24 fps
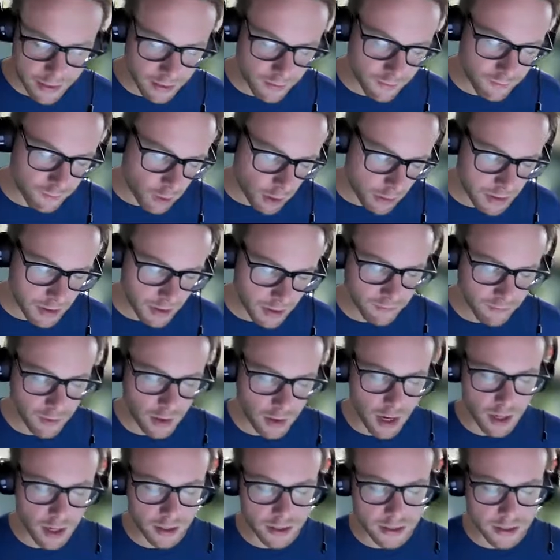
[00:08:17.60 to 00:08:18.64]
the formula
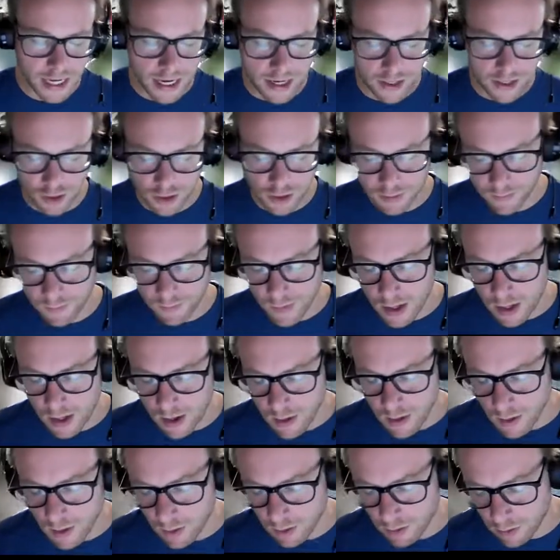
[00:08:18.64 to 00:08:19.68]
for arctangent
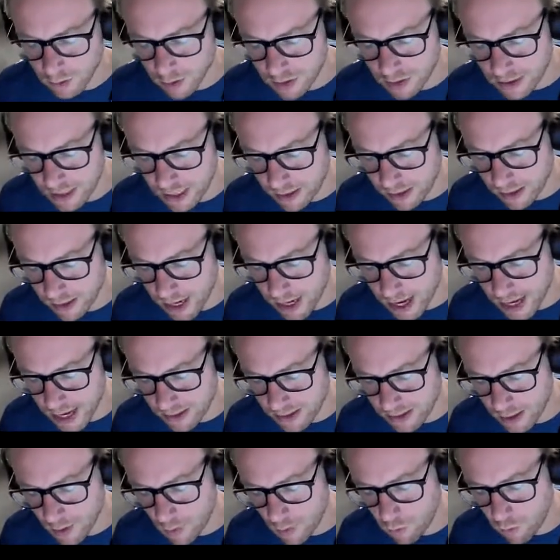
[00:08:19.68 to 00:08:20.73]
looks like it
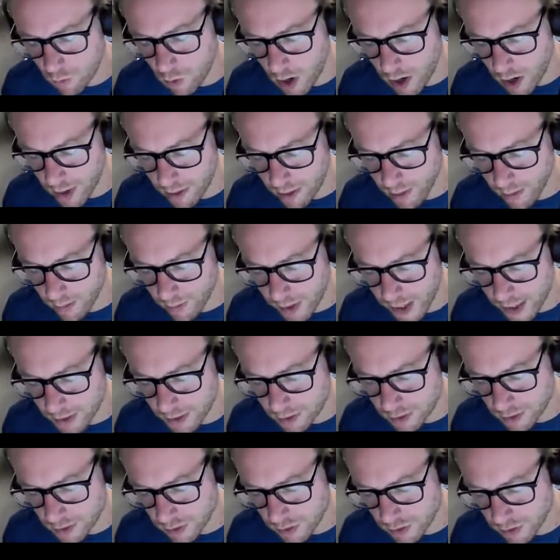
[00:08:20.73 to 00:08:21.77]
has a 1, right?
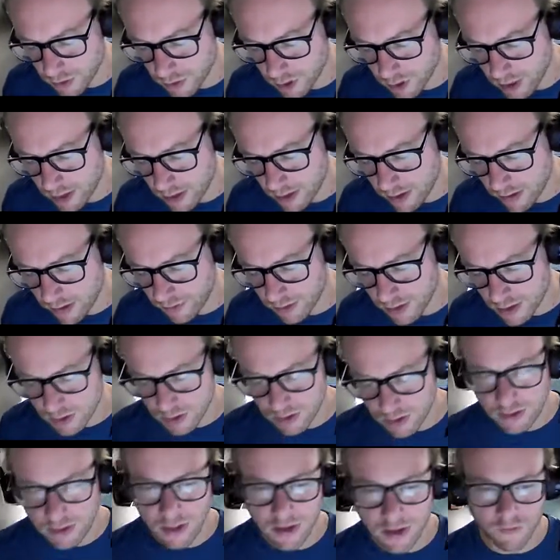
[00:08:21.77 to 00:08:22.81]
So usually if
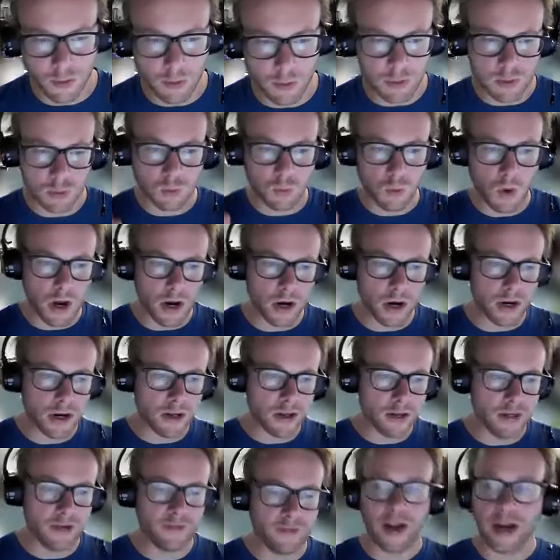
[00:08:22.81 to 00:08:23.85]
it was
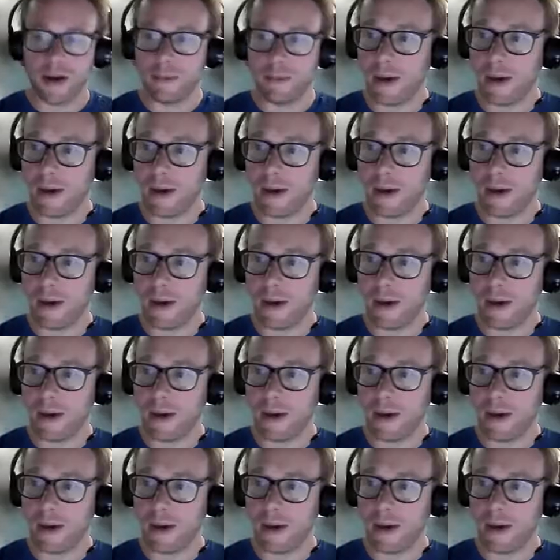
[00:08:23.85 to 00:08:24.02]
1 divided